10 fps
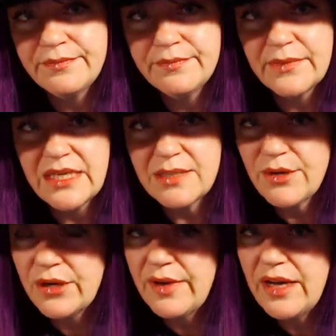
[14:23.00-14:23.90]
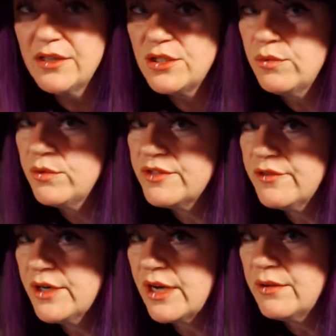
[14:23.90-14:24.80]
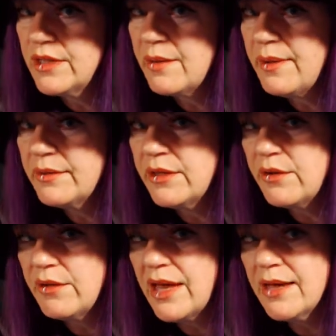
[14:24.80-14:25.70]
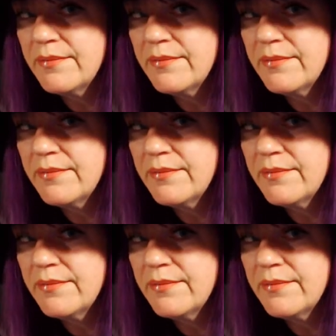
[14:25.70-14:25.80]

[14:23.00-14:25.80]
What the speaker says: because Mercury also rules Virgo. A lot of people don't know that.